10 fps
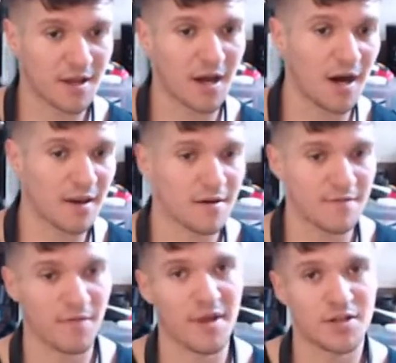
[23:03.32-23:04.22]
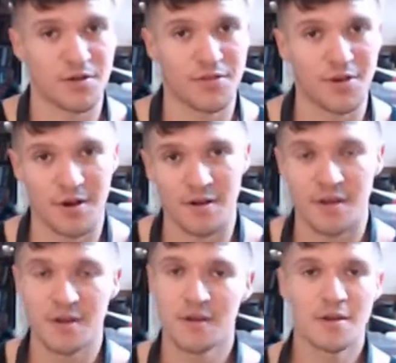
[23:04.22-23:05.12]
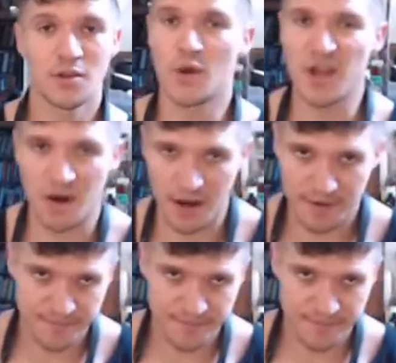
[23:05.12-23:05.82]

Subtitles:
cut of a major third, you hear it.